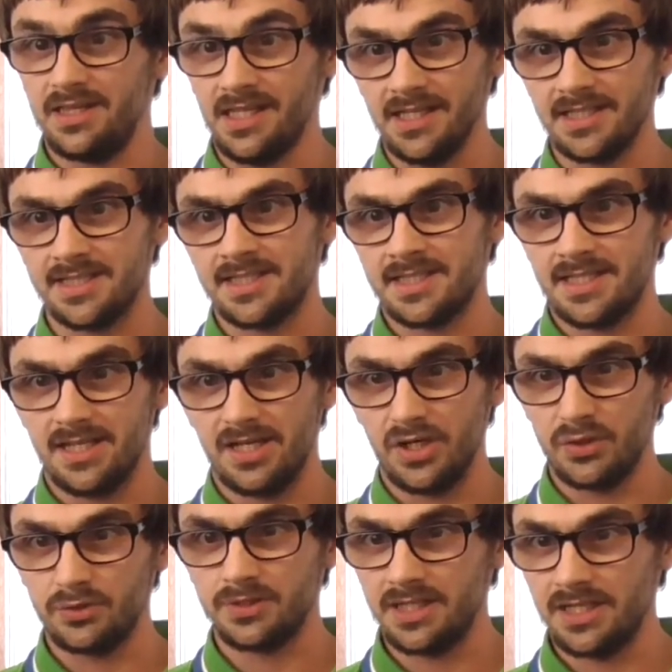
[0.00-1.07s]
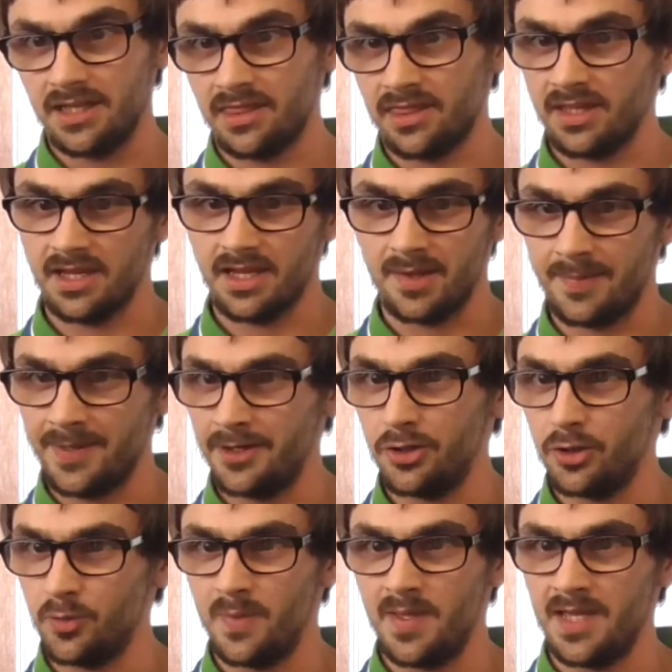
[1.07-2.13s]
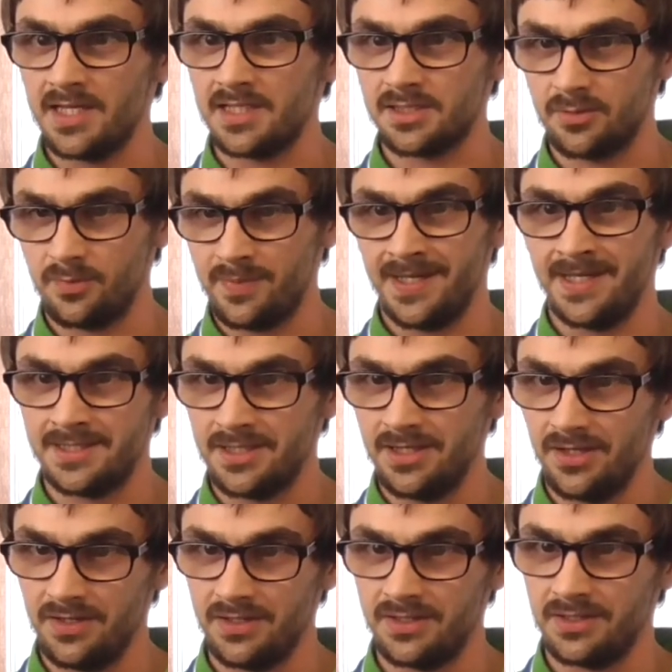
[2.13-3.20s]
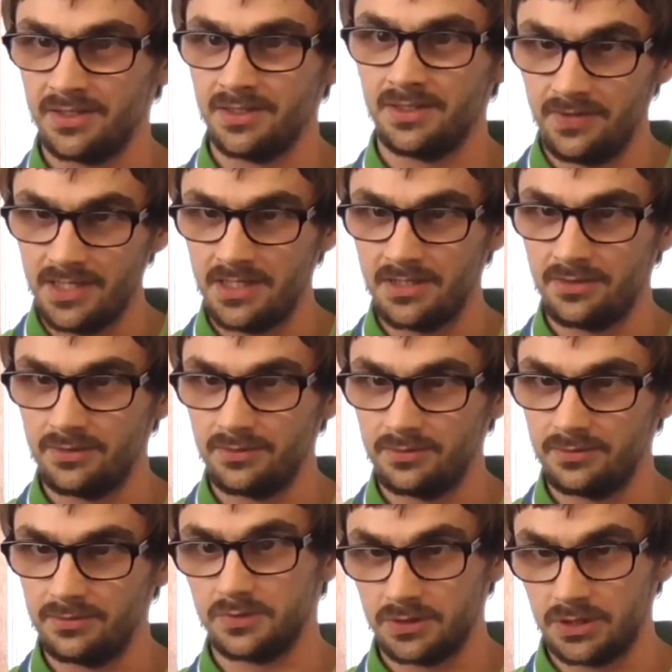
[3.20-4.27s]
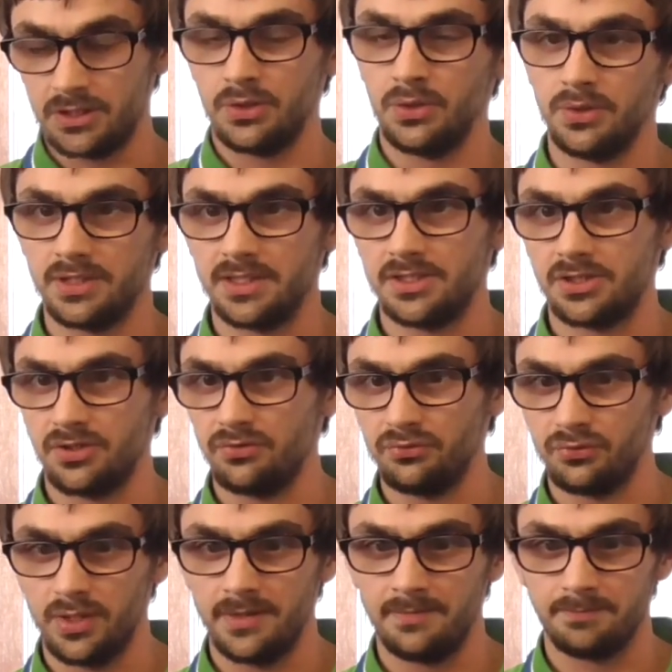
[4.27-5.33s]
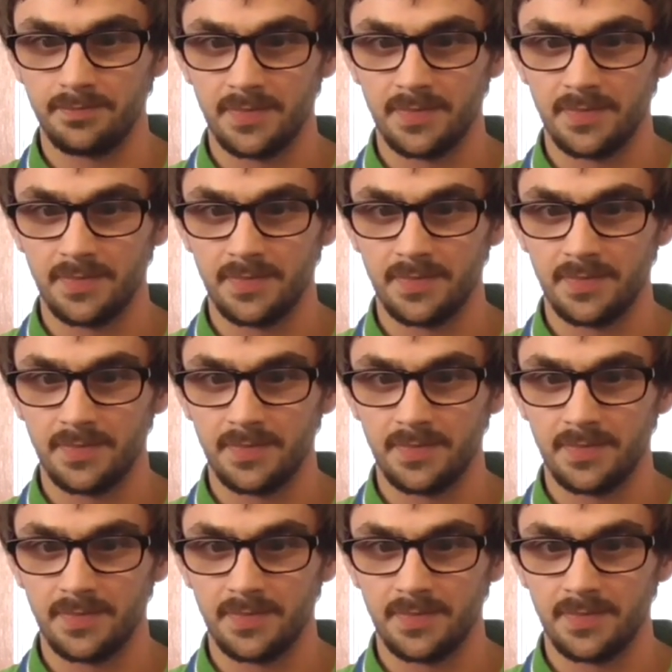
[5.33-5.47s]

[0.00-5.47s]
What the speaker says: That's the only thing about OBS compared to other video recording software,